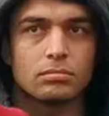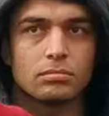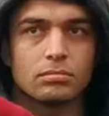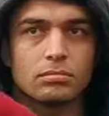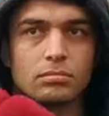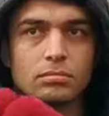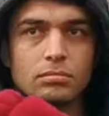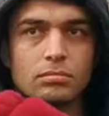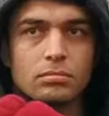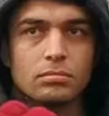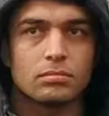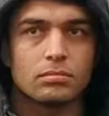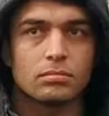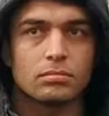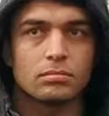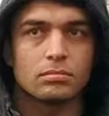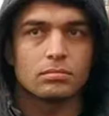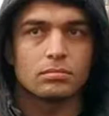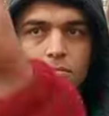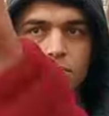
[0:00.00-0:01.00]

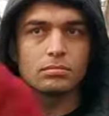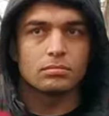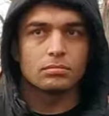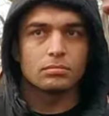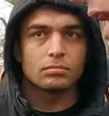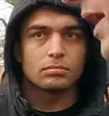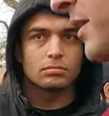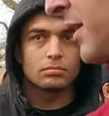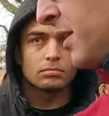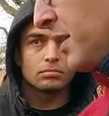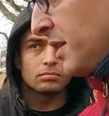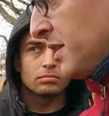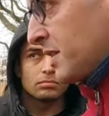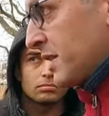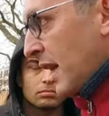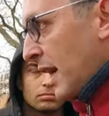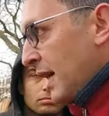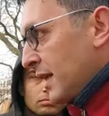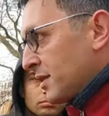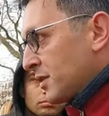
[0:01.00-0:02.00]

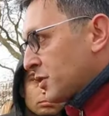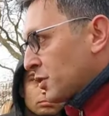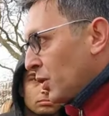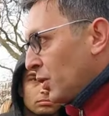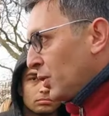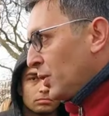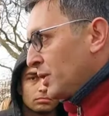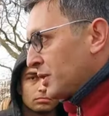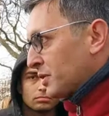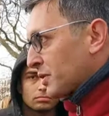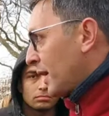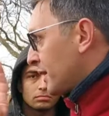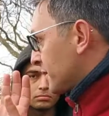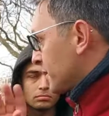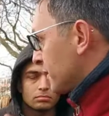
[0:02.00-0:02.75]
(silent)